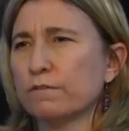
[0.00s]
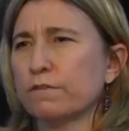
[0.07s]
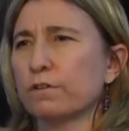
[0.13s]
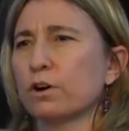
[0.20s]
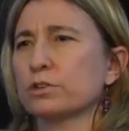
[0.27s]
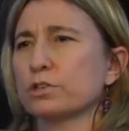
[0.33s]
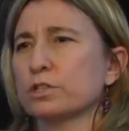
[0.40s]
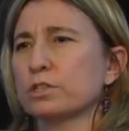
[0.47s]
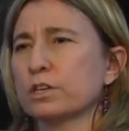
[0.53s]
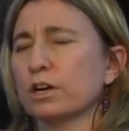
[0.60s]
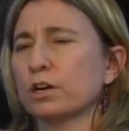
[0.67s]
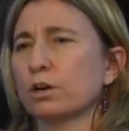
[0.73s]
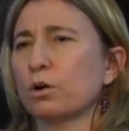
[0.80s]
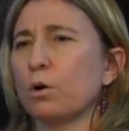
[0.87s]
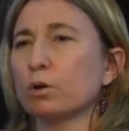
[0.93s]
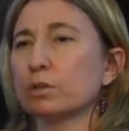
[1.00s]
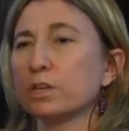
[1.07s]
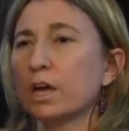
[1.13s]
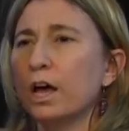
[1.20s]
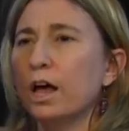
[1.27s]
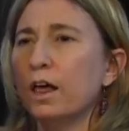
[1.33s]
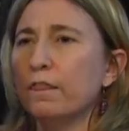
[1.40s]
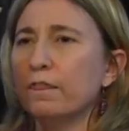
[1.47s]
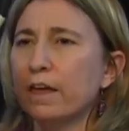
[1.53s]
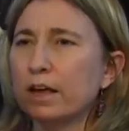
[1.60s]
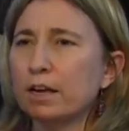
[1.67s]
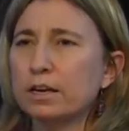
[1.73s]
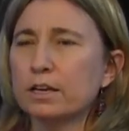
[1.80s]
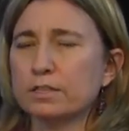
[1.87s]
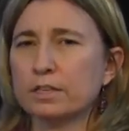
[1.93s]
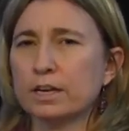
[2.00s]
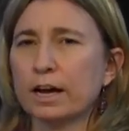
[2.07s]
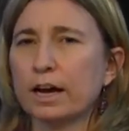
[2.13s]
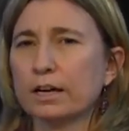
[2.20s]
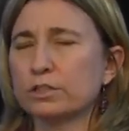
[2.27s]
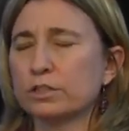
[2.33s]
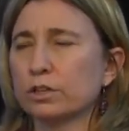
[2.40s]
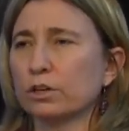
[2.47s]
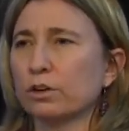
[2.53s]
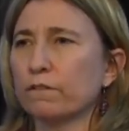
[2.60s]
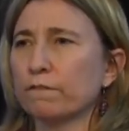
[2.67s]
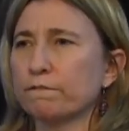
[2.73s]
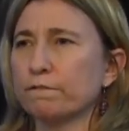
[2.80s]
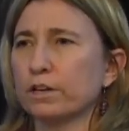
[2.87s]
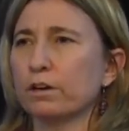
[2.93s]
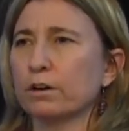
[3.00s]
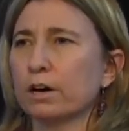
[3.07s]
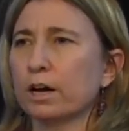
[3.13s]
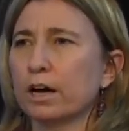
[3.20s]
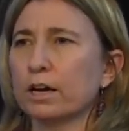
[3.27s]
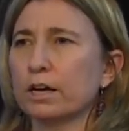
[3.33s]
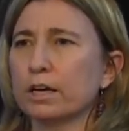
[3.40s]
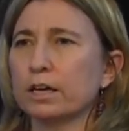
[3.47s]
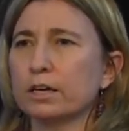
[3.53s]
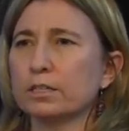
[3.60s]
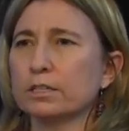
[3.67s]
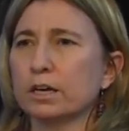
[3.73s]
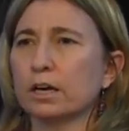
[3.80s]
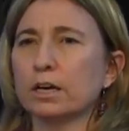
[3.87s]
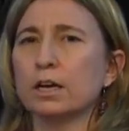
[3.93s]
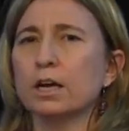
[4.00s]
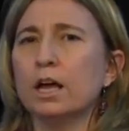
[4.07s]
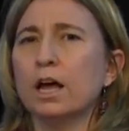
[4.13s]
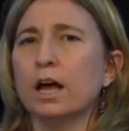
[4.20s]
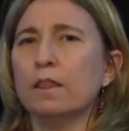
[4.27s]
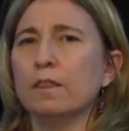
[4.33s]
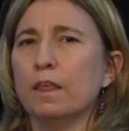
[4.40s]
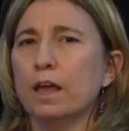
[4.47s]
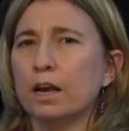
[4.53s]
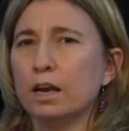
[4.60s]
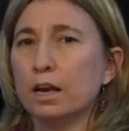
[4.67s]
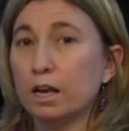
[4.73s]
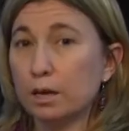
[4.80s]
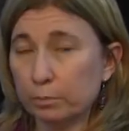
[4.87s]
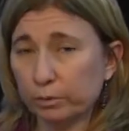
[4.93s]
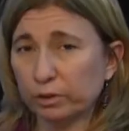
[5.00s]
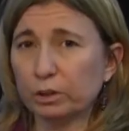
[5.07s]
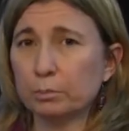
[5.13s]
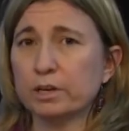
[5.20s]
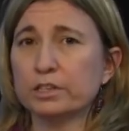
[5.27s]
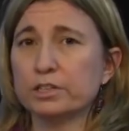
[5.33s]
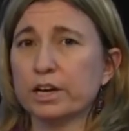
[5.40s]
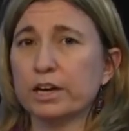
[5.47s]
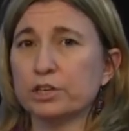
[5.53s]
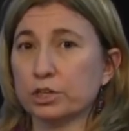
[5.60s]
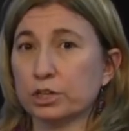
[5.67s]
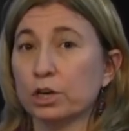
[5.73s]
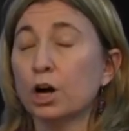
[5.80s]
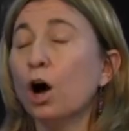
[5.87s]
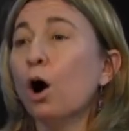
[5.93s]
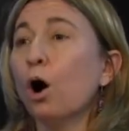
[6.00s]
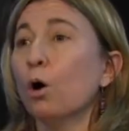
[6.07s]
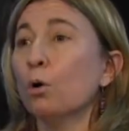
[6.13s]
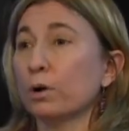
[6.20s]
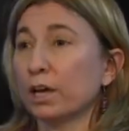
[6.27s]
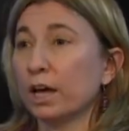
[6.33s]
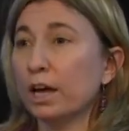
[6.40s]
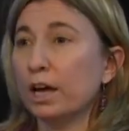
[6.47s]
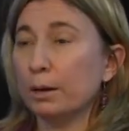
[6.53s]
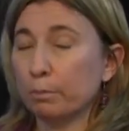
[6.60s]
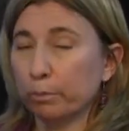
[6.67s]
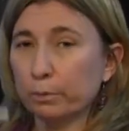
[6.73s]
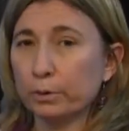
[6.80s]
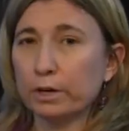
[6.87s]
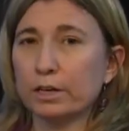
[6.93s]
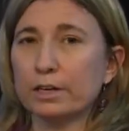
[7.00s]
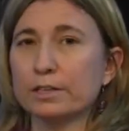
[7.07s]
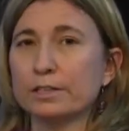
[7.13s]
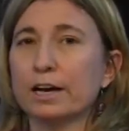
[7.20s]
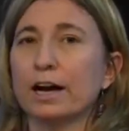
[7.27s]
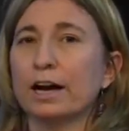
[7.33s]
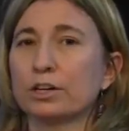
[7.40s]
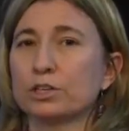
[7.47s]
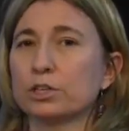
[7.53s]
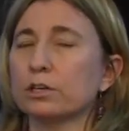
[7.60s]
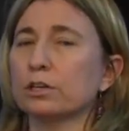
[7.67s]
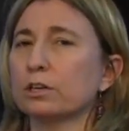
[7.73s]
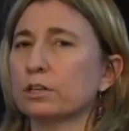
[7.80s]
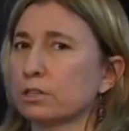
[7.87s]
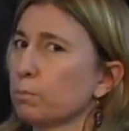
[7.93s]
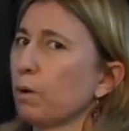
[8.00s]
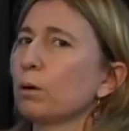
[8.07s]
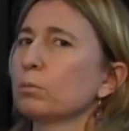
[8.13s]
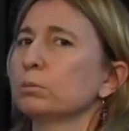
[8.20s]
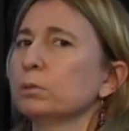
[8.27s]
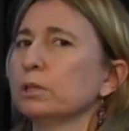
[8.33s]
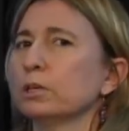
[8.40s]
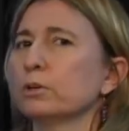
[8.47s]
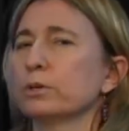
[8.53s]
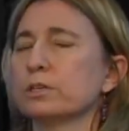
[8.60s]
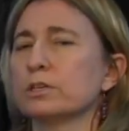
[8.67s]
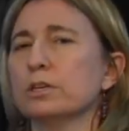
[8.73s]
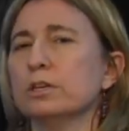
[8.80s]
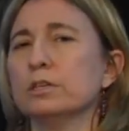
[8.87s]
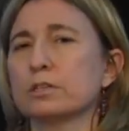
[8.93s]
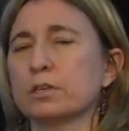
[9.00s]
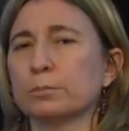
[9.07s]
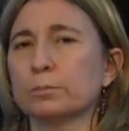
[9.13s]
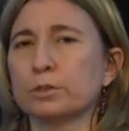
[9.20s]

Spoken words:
first, set goals, then tactical, figure out how to get it done, and then implementation. Okay, put it into action, and it's probably going to need some